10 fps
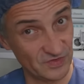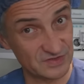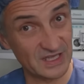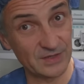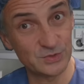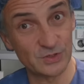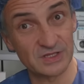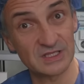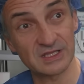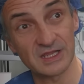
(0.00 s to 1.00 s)
for example, or
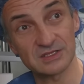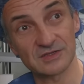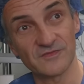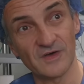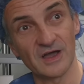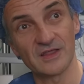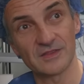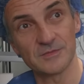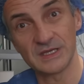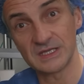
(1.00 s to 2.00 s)
the internet to
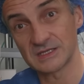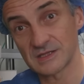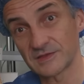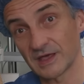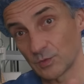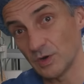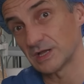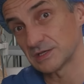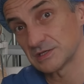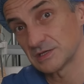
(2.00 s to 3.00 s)
find the media that they
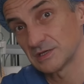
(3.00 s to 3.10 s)
want